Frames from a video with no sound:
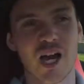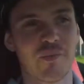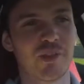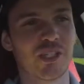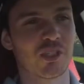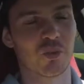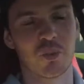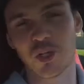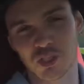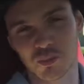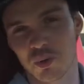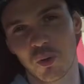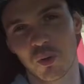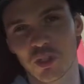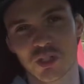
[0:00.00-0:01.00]
These are the words of
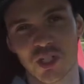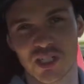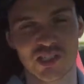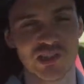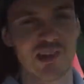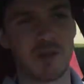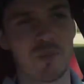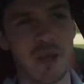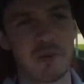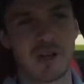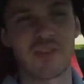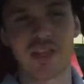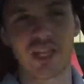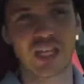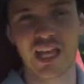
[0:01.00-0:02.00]
Porsche, not necessarily me, but I
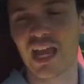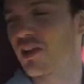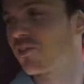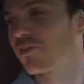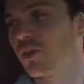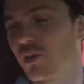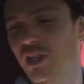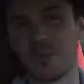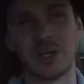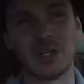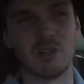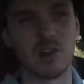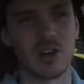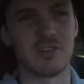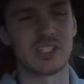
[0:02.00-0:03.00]
think you can feel that when you
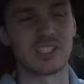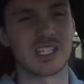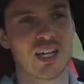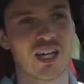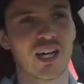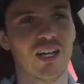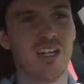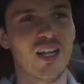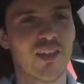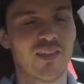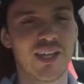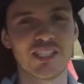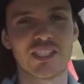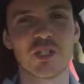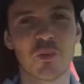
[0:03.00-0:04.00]
drive this car.
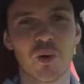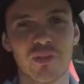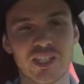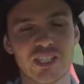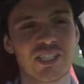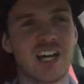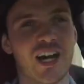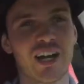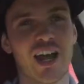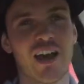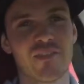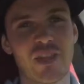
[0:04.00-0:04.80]
They still want this car to have